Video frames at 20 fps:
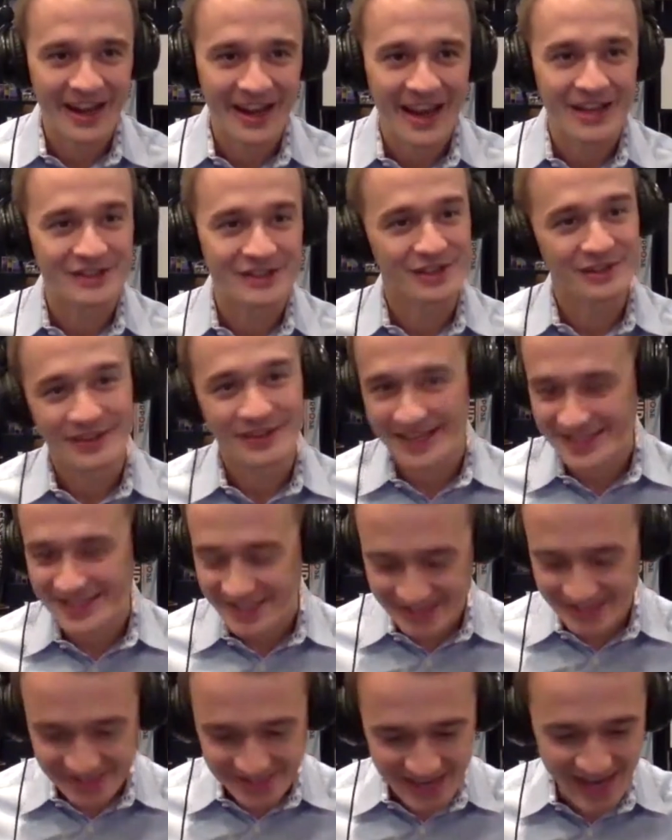And so that's
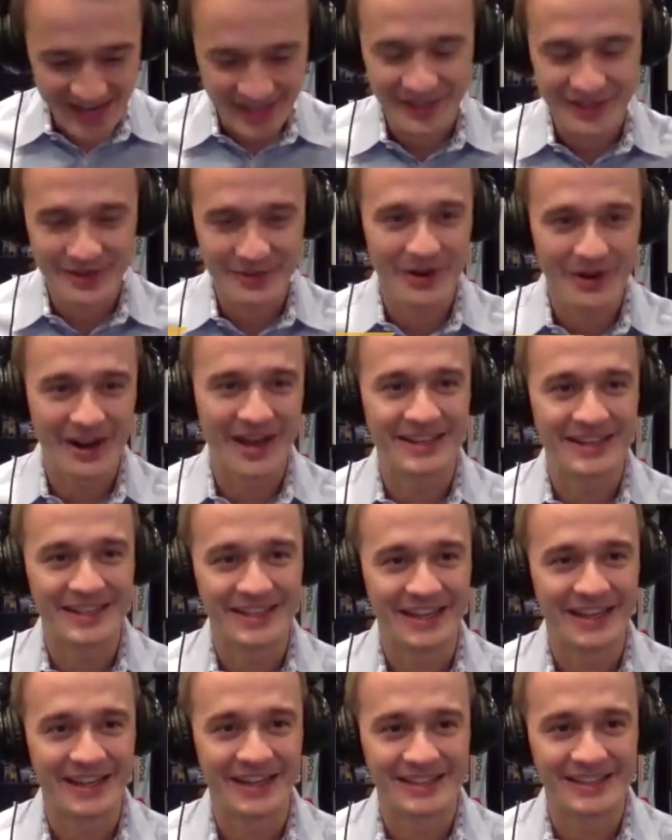exactly what I
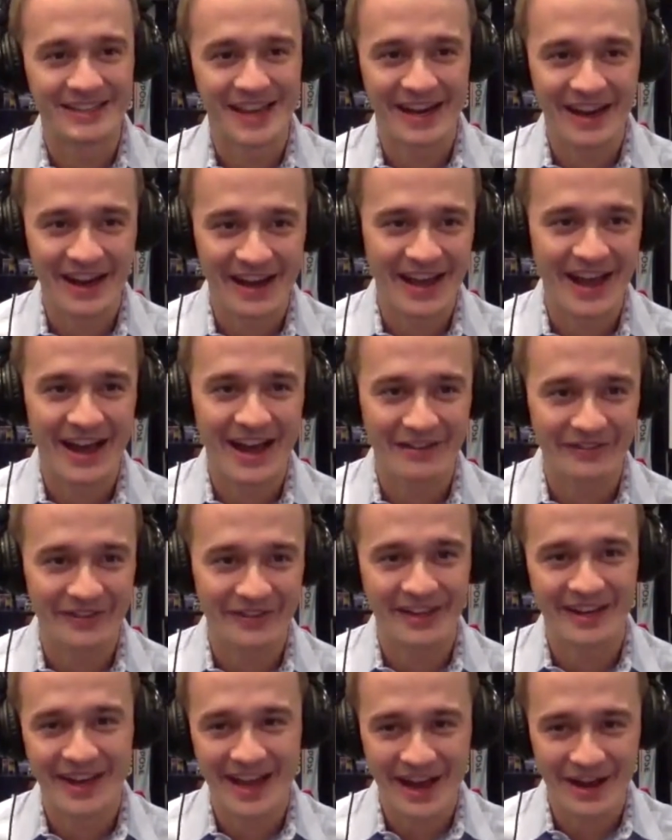did, is I got out of
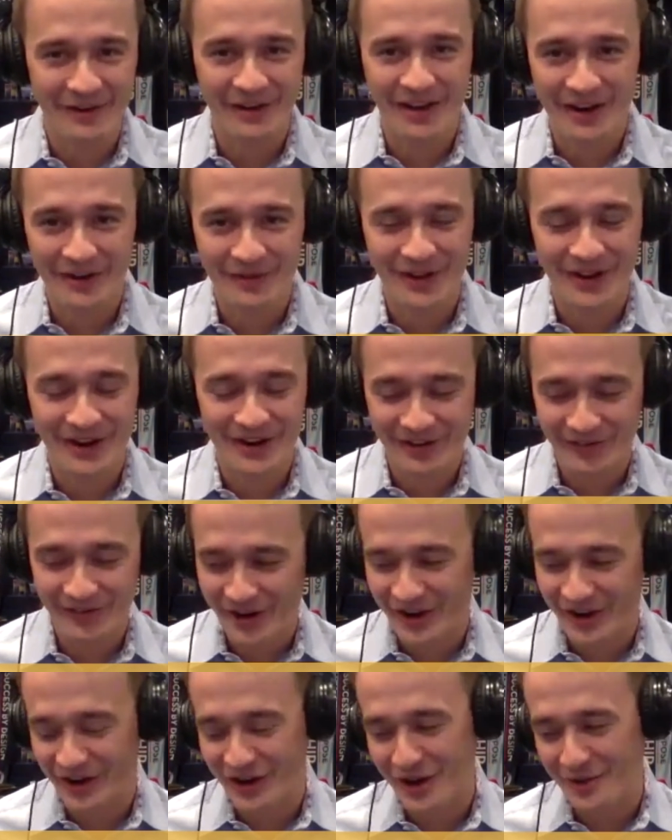it. Now I run
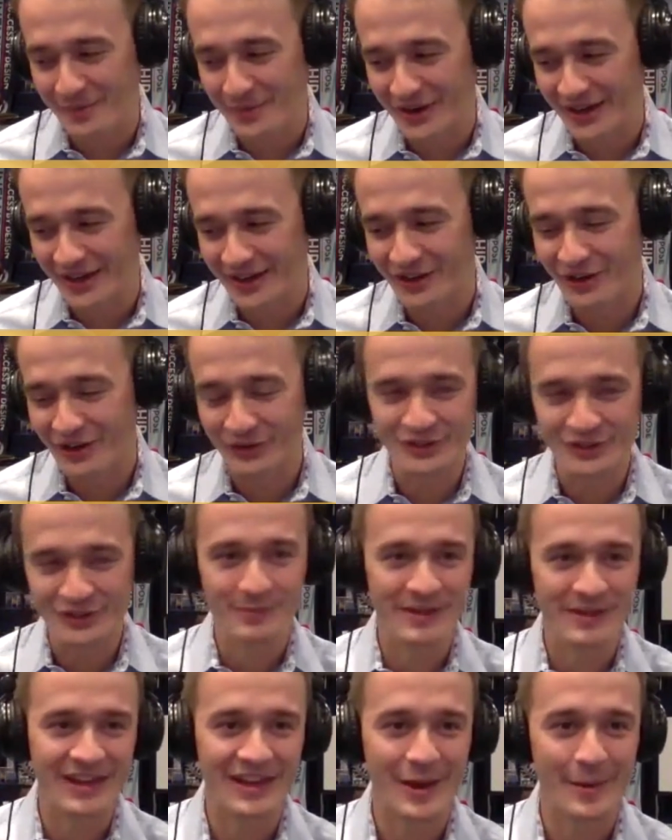a company called
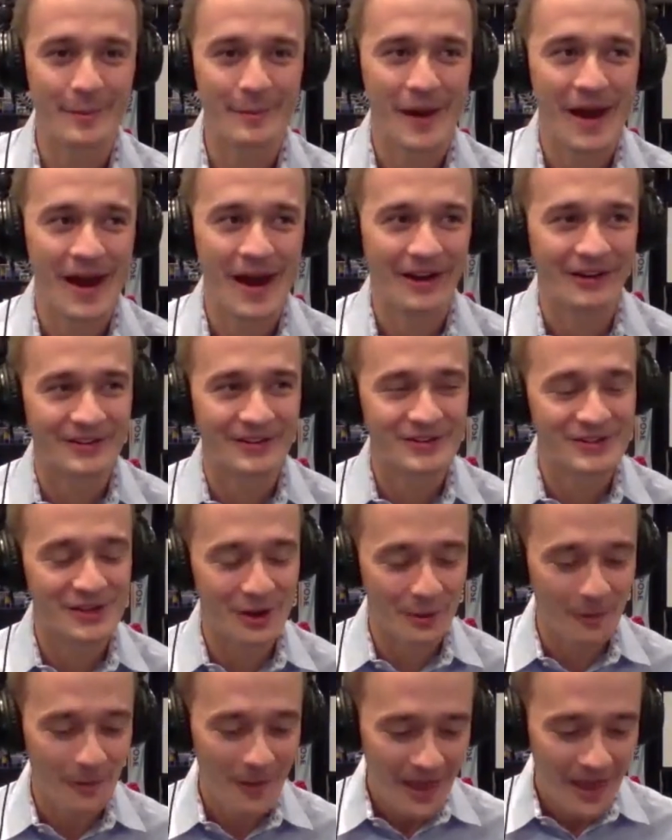Speaking Empire. And so